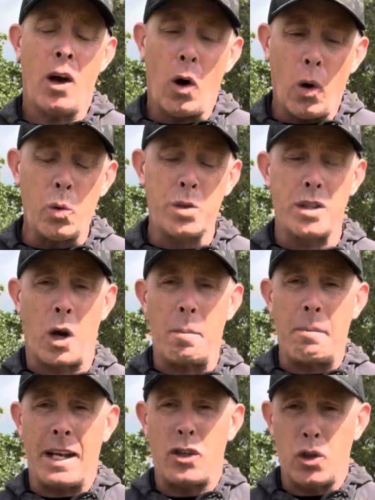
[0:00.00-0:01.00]
Also,
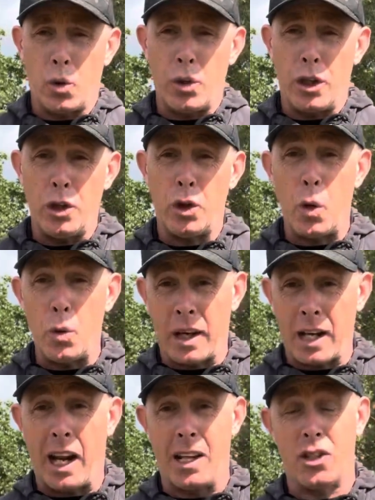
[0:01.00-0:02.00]
make sure that you do the
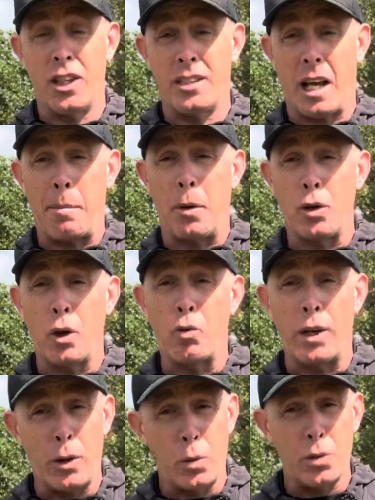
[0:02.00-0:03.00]
clutches up on your
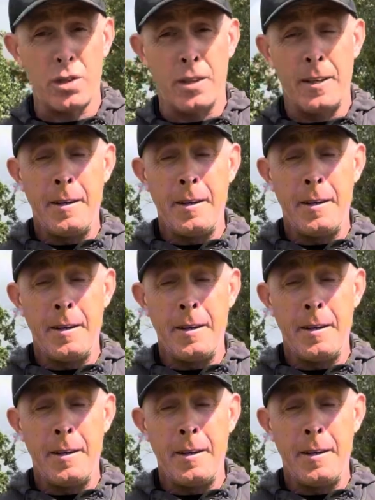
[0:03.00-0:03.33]
reels.